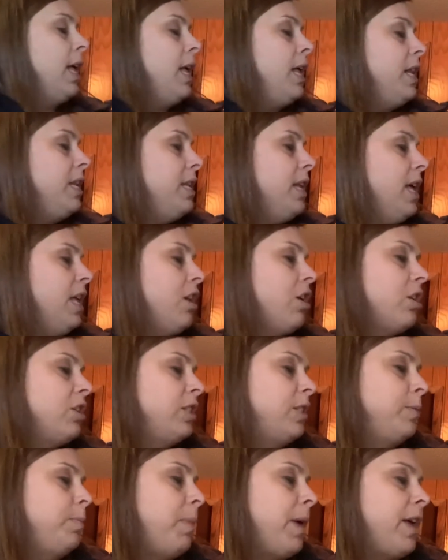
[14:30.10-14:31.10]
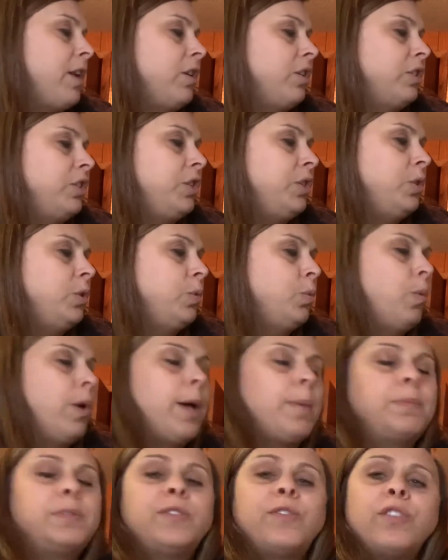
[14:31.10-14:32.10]
Not all spiders use
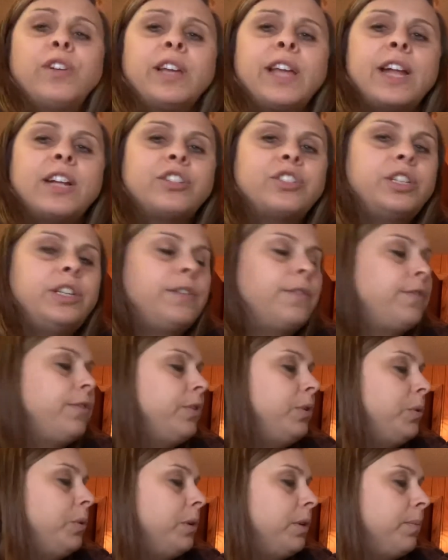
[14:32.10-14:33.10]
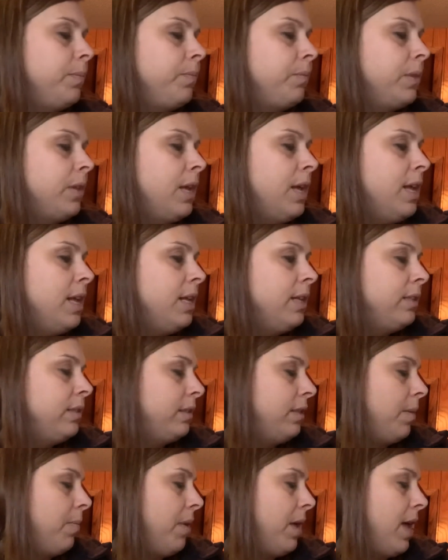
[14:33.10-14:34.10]
webs for catching food.
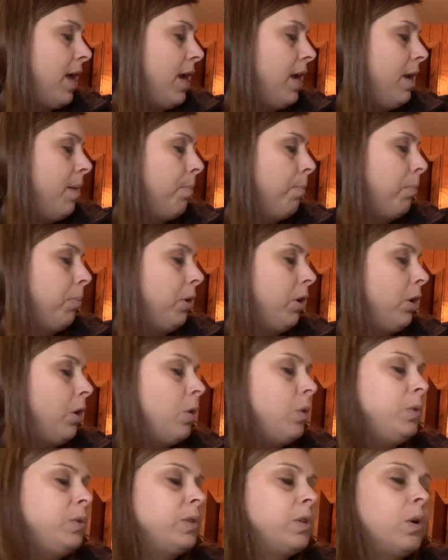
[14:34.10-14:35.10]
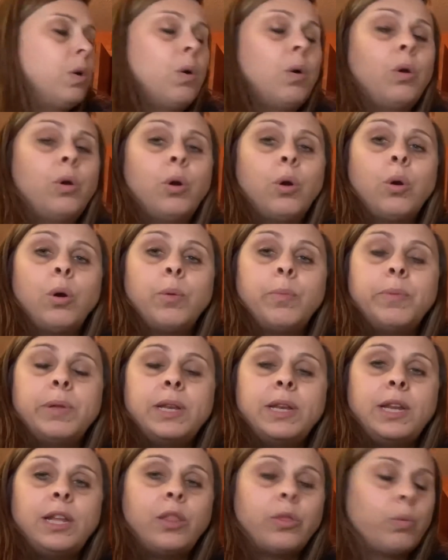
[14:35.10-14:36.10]
Some hide in burrows or
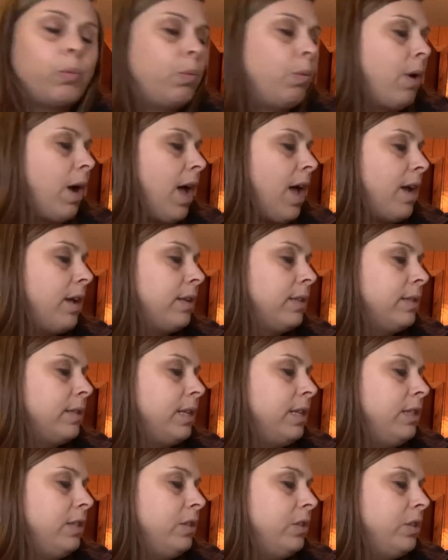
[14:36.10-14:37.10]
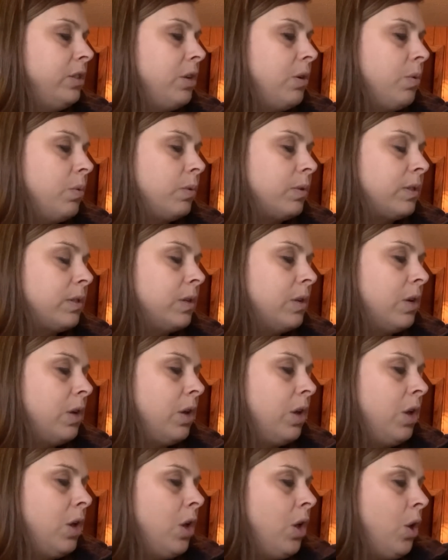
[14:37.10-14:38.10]
beneath rocks and stones.
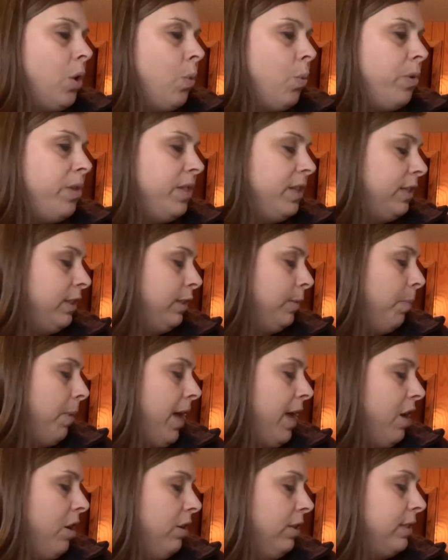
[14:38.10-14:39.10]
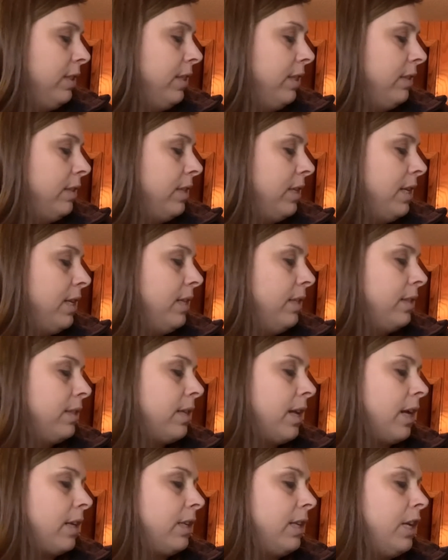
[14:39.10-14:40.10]
When the spider sees an
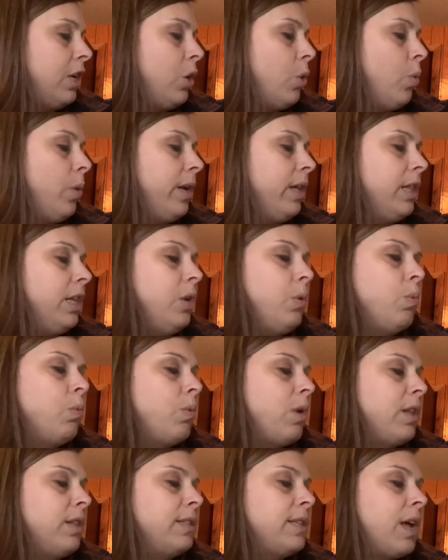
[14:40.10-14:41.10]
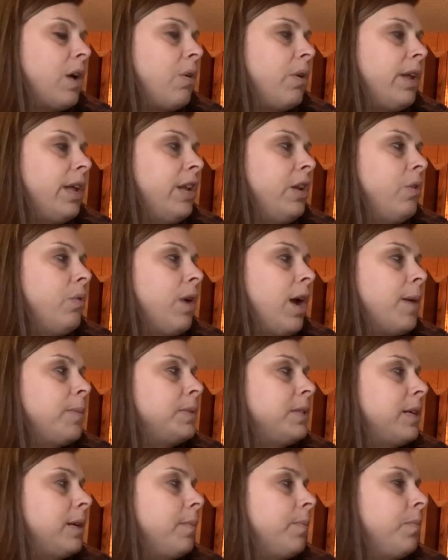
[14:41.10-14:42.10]
insect, it quickly runs out and
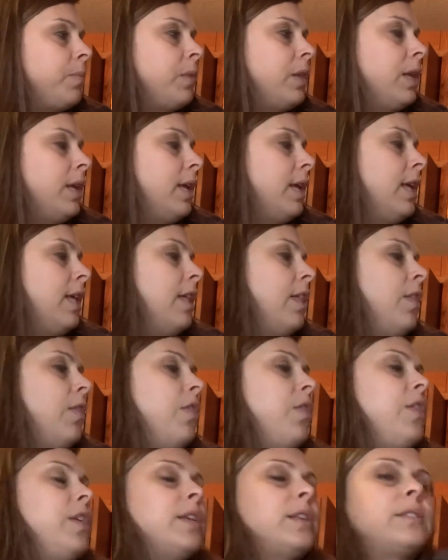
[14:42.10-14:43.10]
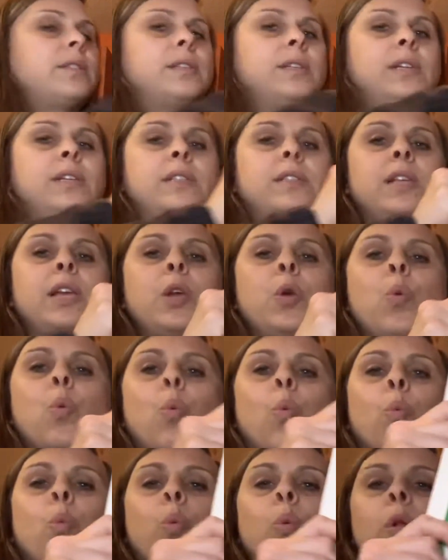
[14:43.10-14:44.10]
grabs it. This is a
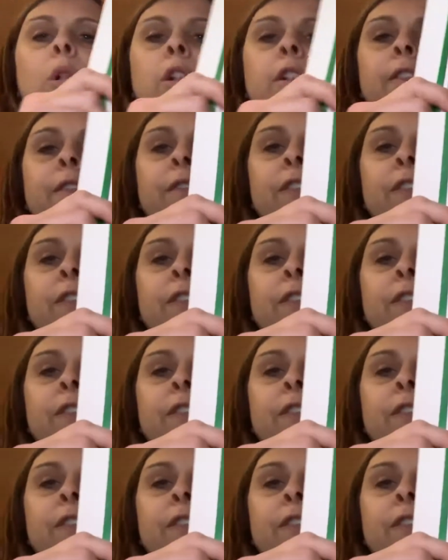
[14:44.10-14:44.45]
wolf